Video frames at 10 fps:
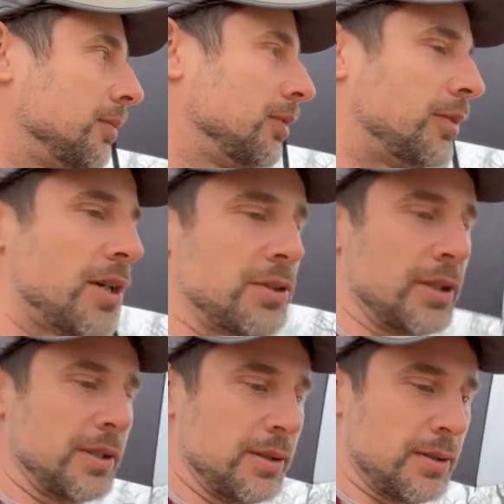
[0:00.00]

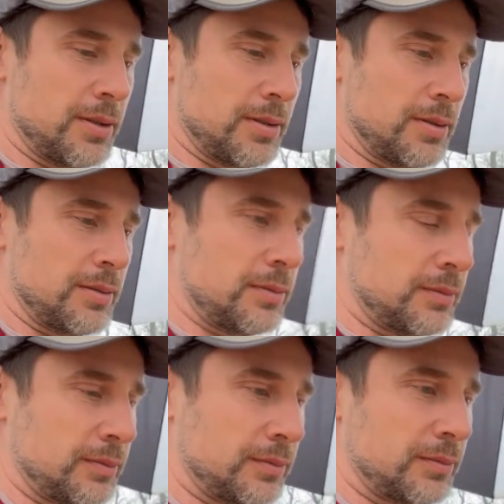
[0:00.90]
Washington's
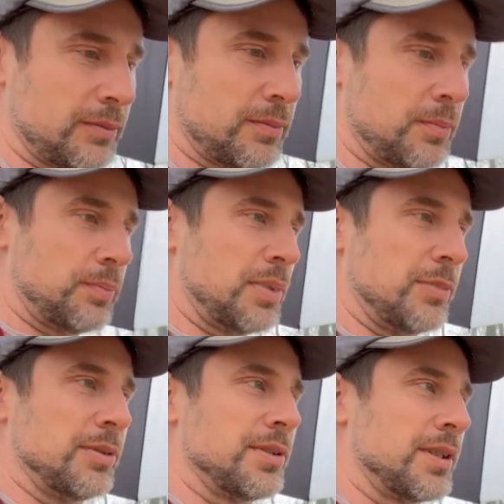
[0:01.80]

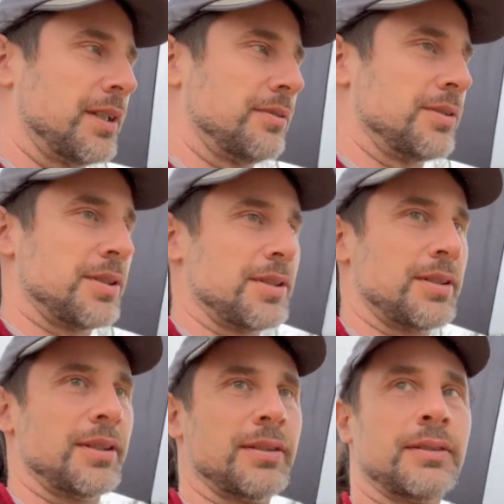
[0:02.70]
people said it was just
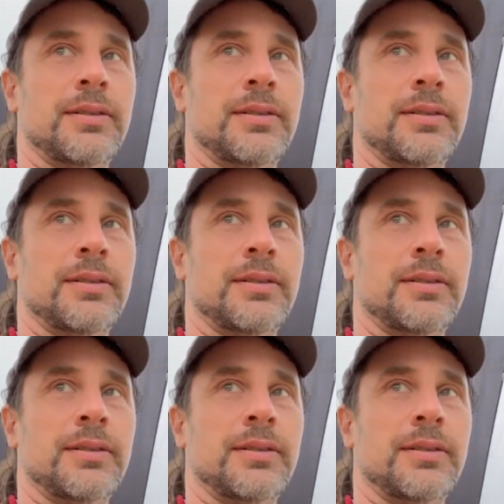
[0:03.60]
the